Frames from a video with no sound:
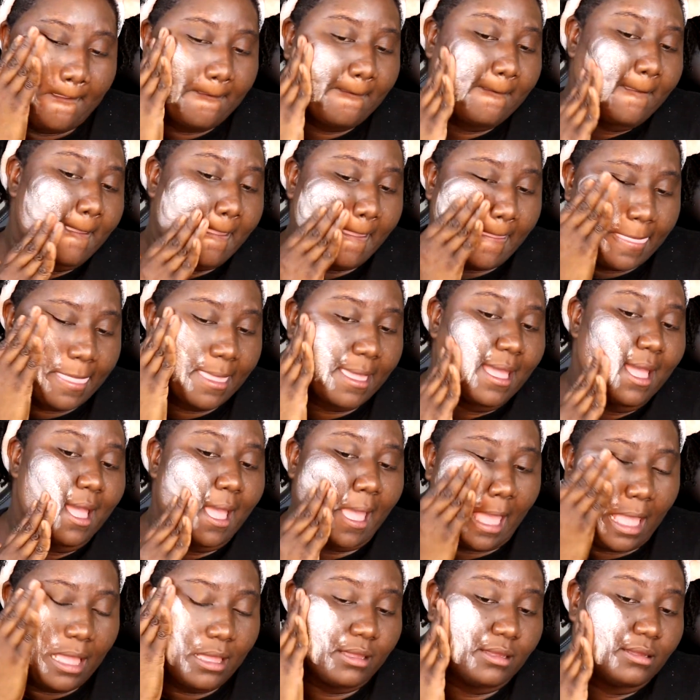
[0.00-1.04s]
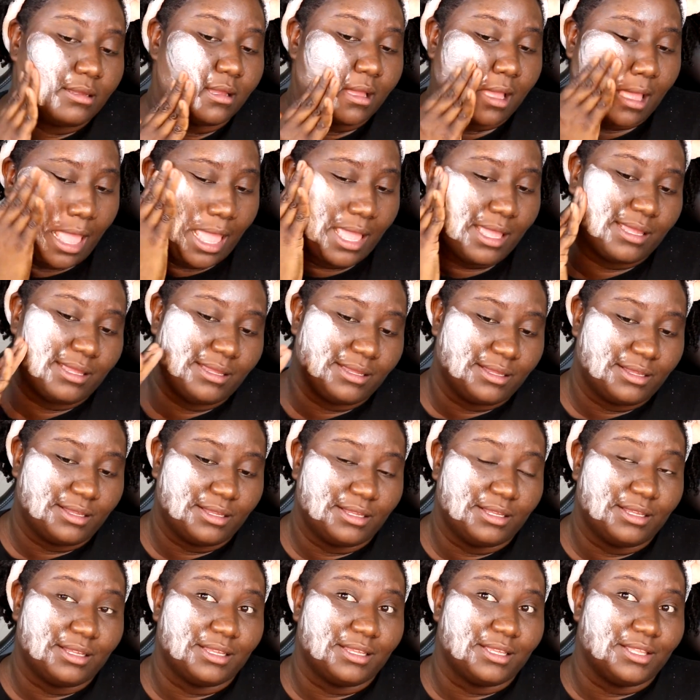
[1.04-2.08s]
Look at that.
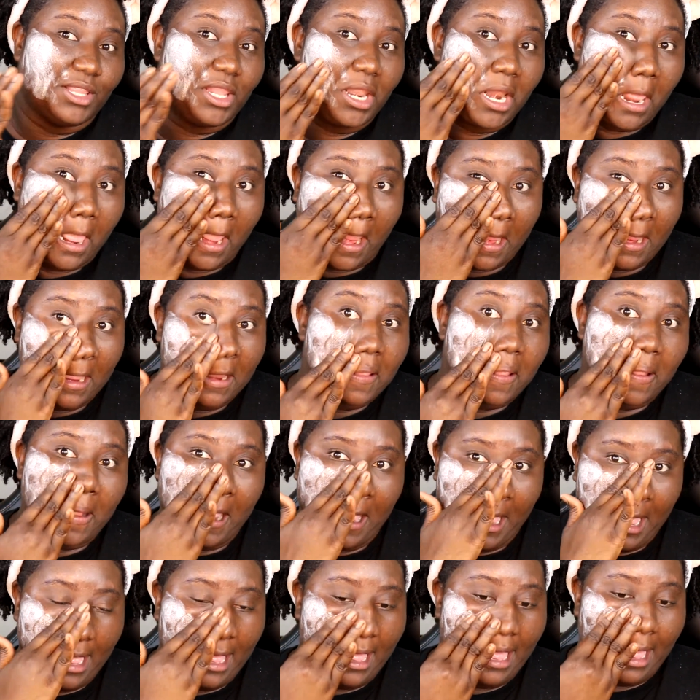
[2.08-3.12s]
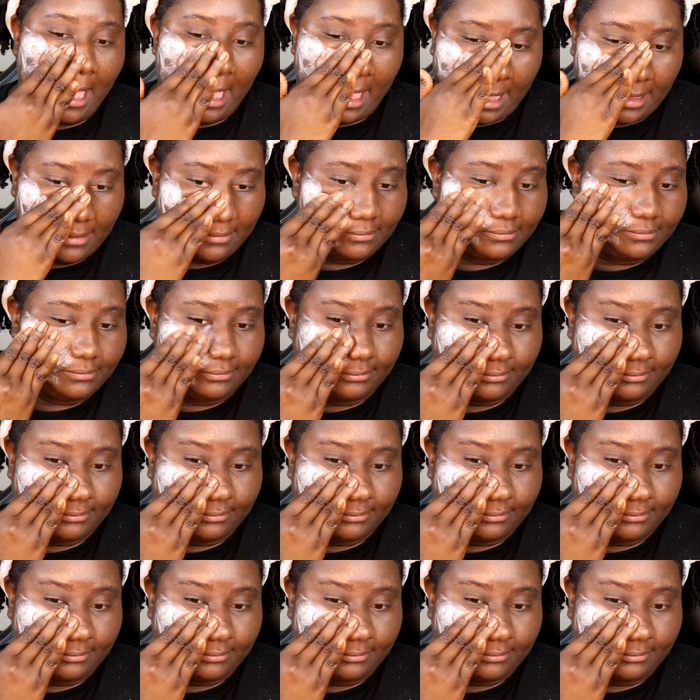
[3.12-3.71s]
Look at that.